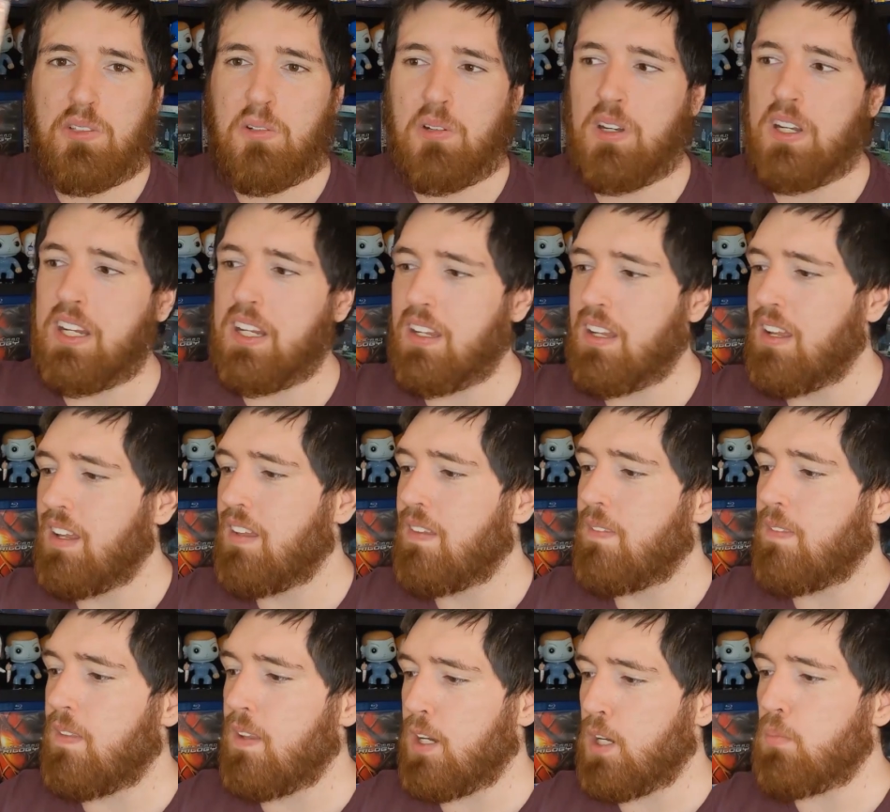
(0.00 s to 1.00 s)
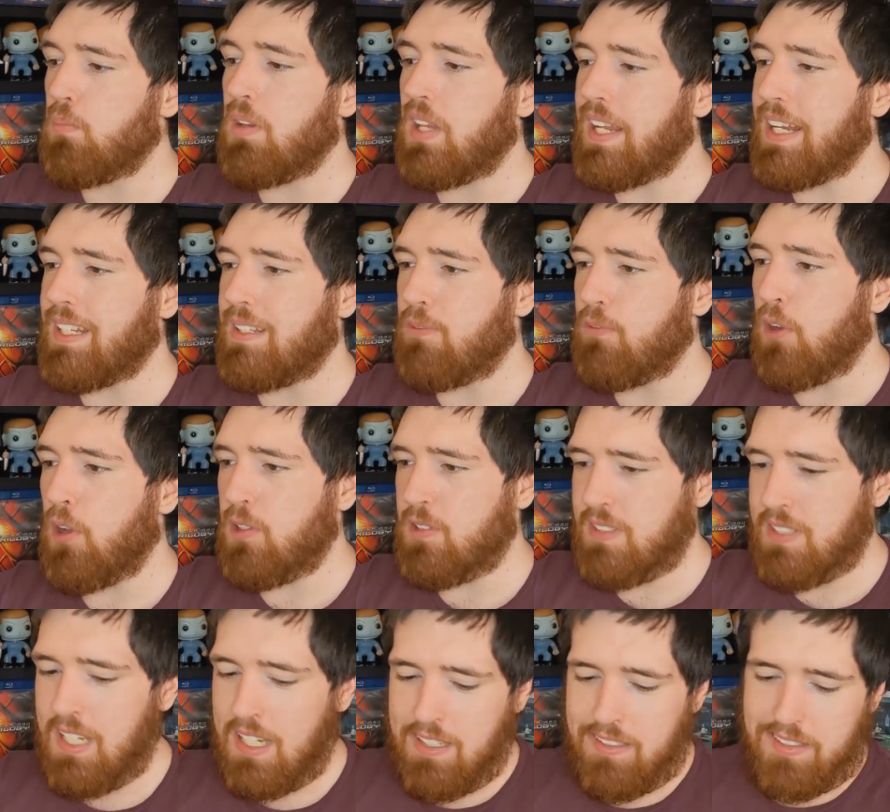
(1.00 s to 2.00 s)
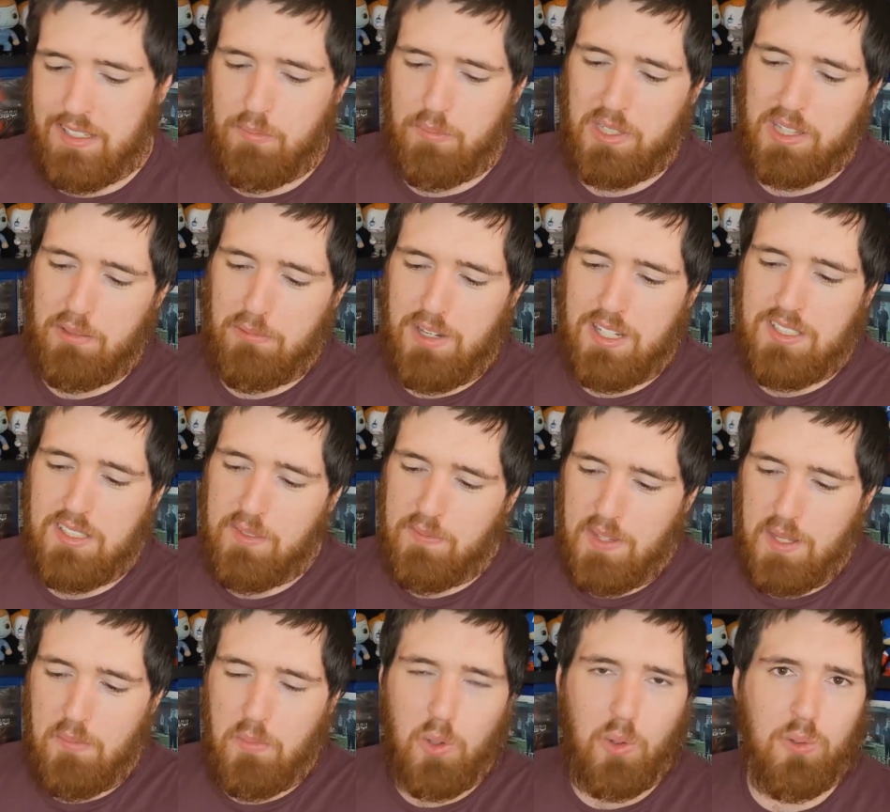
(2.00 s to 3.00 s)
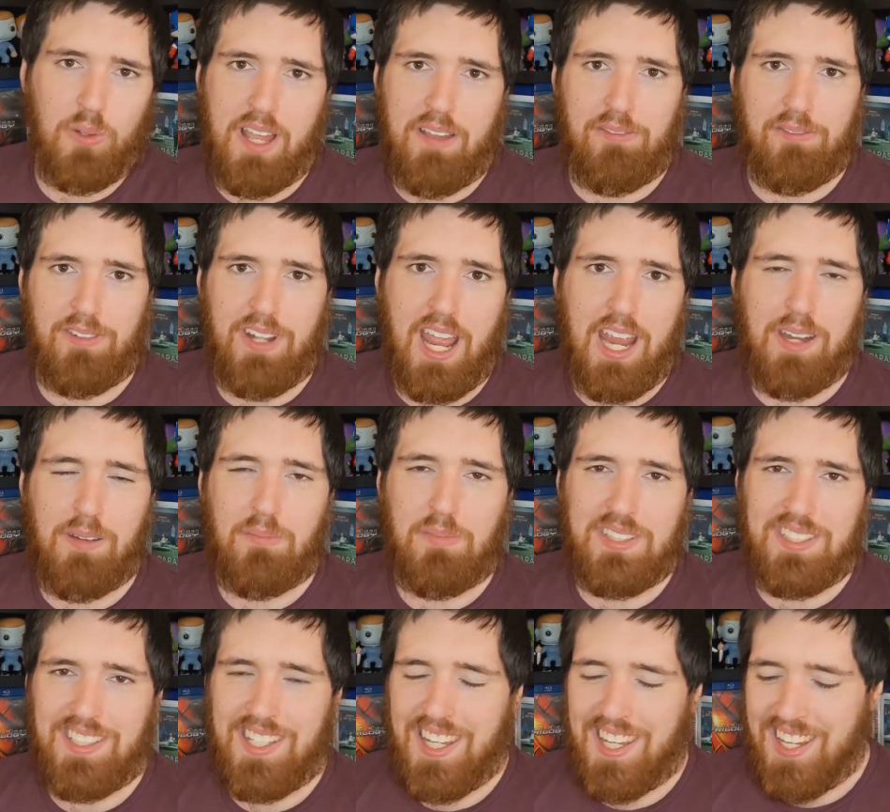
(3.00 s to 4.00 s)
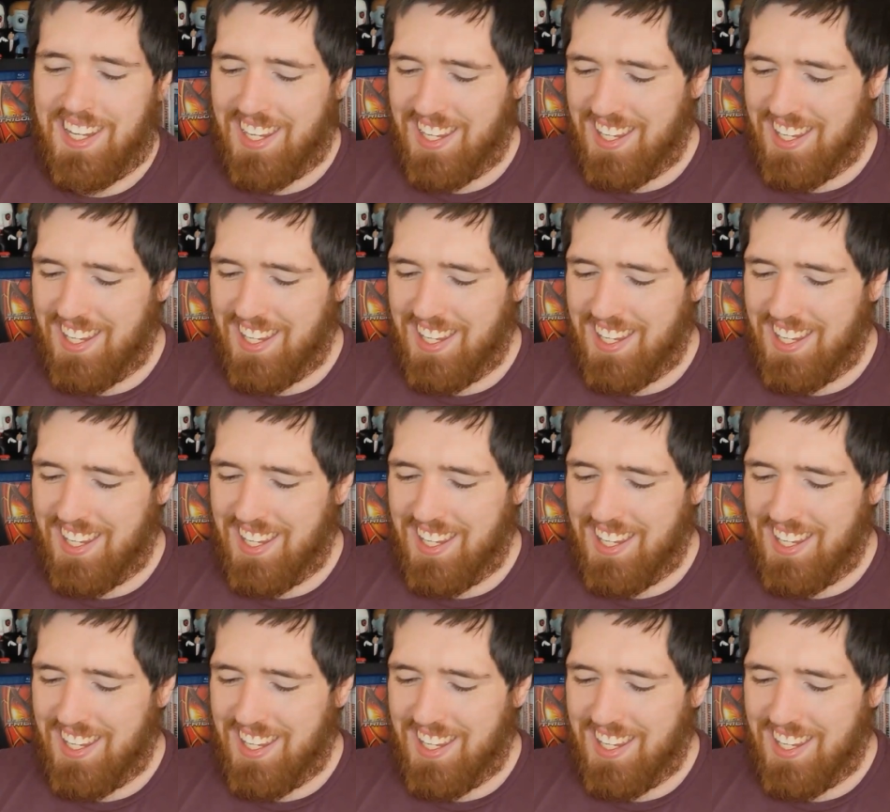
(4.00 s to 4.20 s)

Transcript: Story the complete first season, but the rest of them all have names.